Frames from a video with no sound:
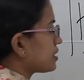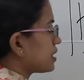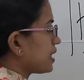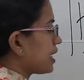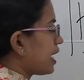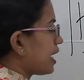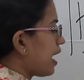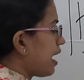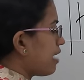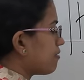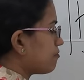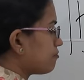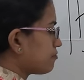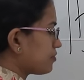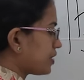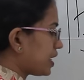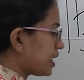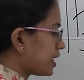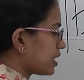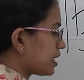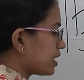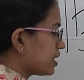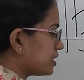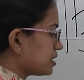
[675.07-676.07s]
they have
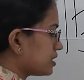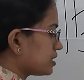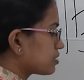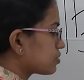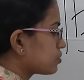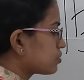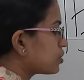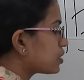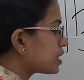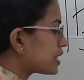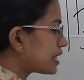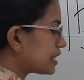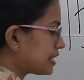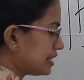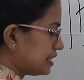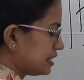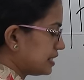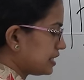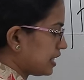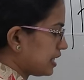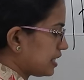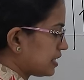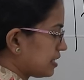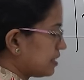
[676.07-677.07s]
taken good
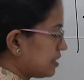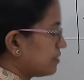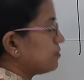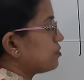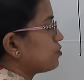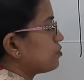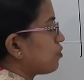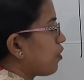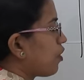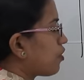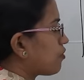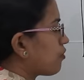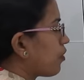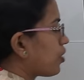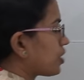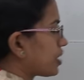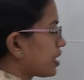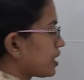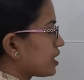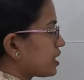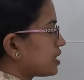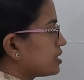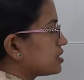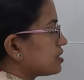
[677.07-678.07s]
initiatives for
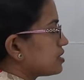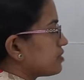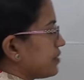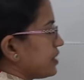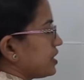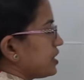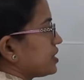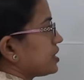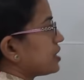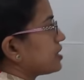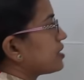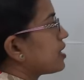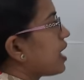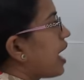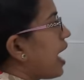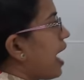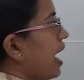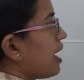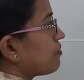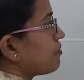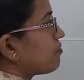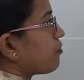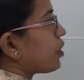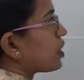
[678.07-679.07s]
water conservation
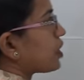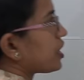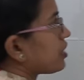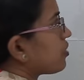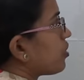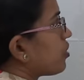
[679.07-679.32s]
and water